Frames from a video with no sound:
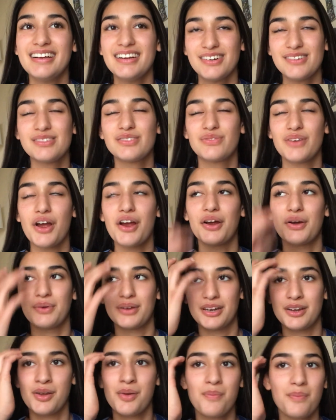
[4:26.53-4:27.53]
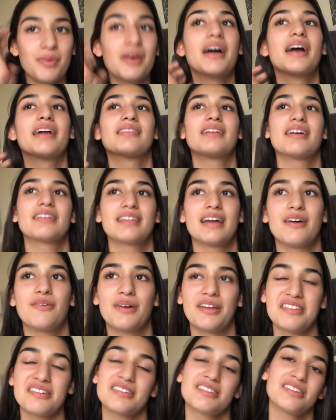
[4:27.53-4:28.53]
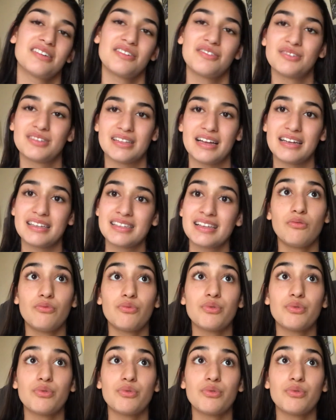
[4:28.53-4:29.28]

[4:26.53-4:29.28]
It was very windy, but I like that weather, so it was nice.